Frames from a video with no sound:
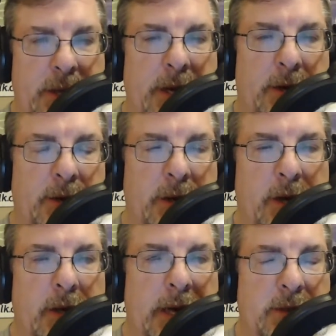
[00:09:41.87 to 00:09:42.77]
I think,
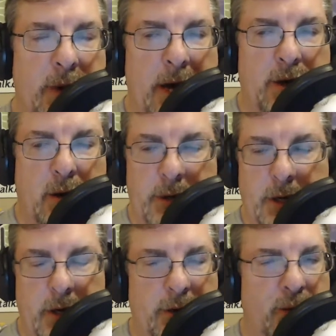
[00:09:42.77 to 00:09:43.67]
Nick, last time we had you only
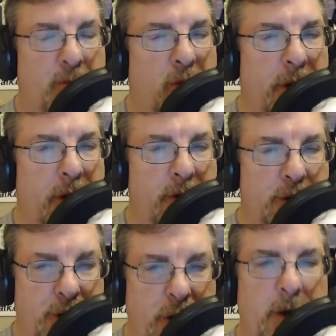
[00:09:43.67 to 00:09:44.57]
did a 3.0
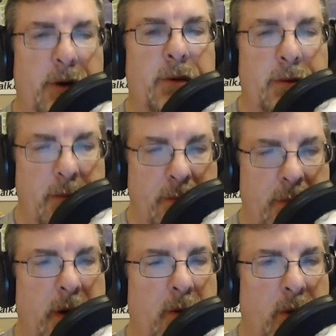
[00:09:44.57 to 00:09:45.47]
show
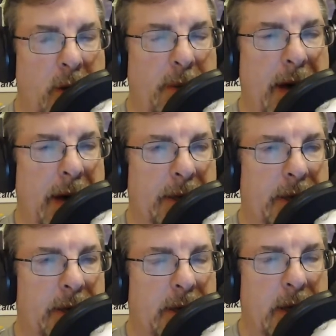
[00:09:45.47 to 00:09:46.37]
a while back.
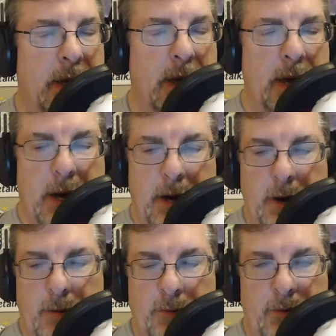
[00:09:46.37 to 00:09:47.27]
And then
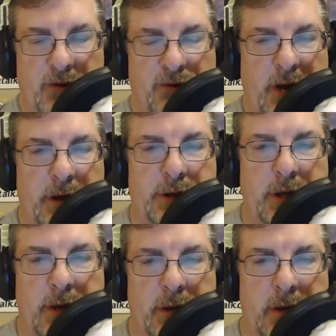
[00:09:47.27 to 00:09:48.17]
what's funny is
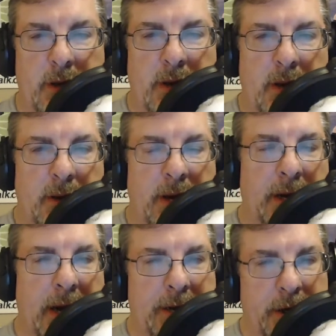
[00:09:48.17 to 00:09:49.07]

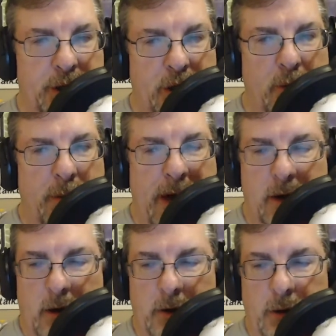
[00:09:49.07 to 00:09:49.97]
Nick and I did a show
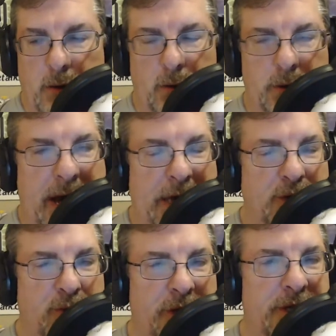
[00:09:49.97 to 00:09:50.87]
back on the old
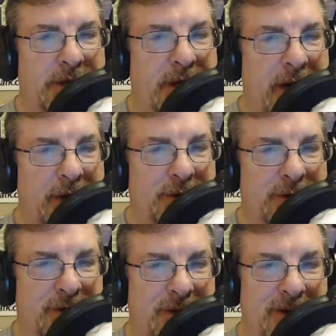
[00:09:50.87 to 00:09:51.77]
Cache and Release
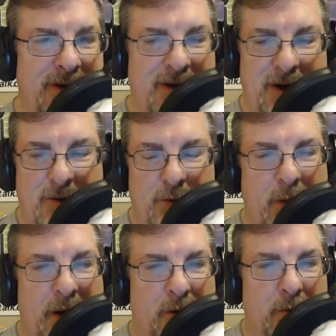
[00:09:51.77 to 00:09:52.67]
days
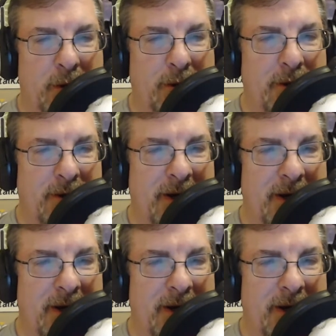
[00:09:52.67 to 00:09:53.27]
with Michael Miller.